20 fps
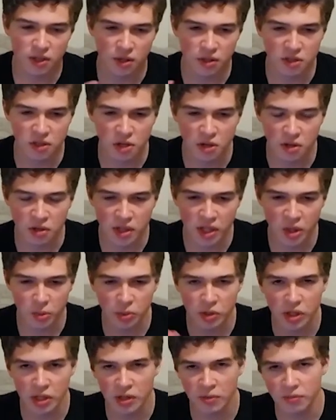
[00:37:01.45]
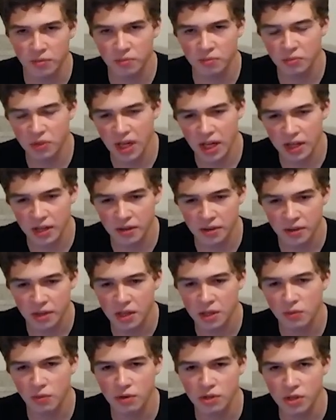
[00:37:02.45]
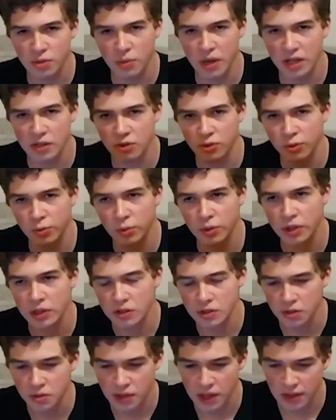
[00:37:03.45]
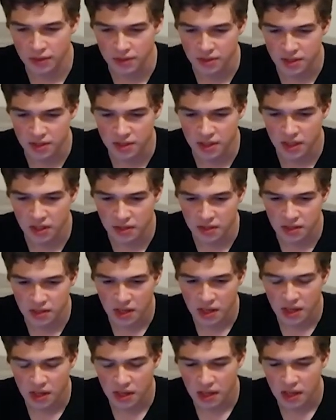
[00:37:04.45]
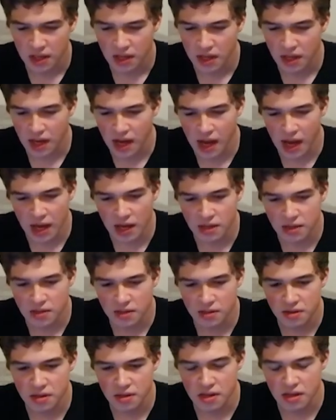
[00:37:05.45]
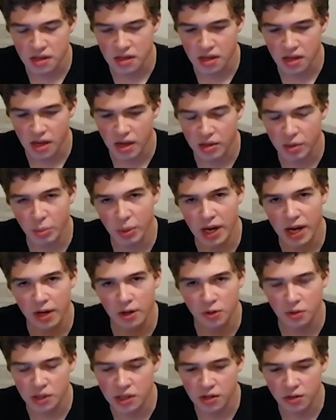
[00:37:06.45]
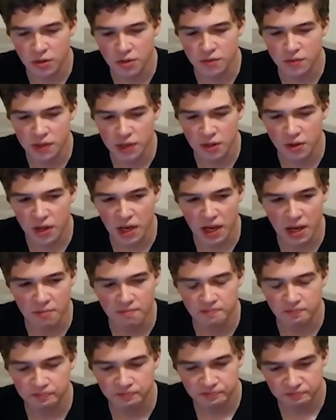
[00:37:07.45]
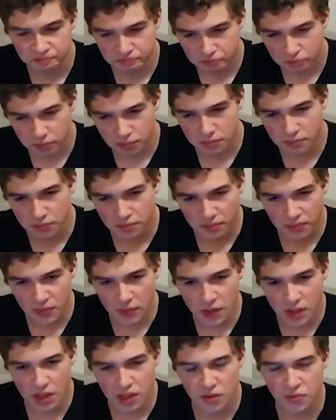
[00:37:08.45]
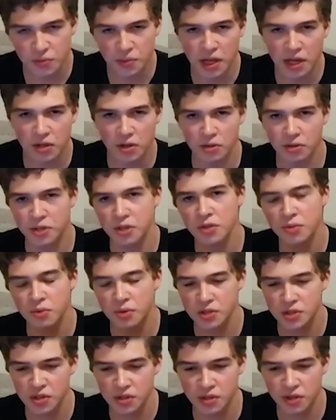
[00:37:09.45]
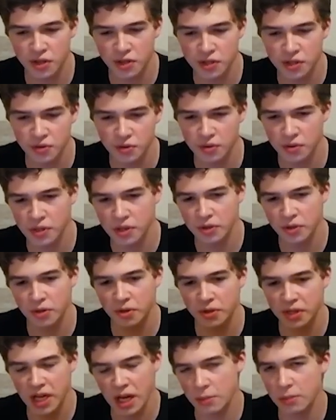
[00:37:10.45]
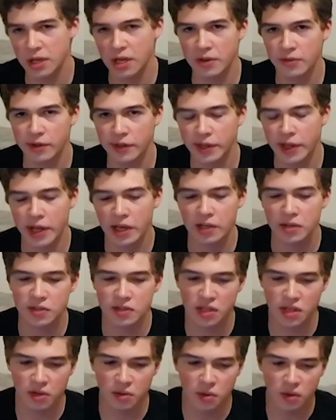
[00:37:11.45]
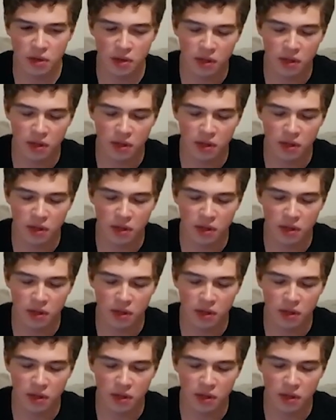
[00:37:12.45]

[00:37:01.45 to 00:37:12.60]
turn there, but then it kind of returned back to normal in 2006. And the Bionicle Heroes video game is from that year too, which is also another game that I really like. So